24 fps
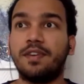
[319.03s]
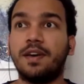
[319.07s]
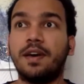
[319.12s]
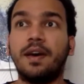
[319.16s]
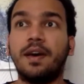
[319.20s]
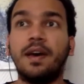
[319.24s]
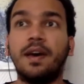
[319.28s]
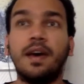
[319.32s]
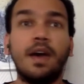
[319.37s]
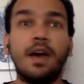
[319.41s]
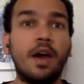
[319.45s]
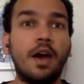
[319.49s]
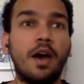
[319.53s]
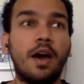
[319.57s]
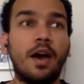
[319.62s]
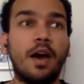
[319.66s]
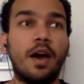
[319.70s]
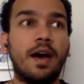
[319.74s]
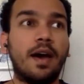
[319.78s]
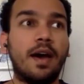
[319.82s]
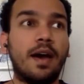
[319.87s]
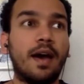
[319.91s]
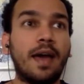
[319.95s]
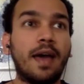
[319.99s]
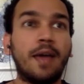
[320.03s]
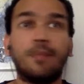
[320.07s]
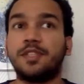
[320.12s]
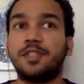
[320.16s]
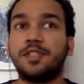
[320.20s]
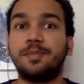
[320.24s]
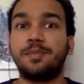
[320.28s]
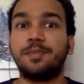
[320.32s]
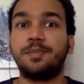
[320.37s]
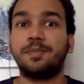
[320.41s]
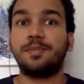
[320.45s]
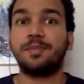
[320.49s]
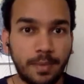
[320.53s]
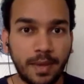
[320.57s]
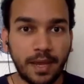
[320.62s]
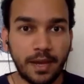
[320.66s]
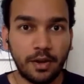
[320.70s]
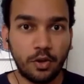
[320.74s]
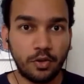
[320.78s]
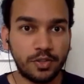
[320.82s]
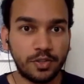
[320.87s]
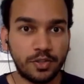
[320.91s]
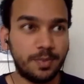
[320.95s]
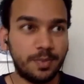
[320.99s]
hyperspectral payloads
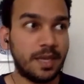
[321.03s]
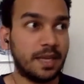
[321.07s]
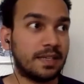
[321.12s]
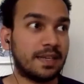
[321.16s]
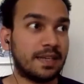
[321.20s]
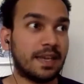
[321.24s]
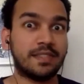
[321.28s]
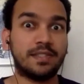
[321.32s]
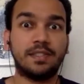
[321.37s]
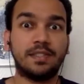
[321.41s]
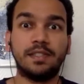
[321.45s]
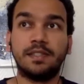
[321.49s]
being tested.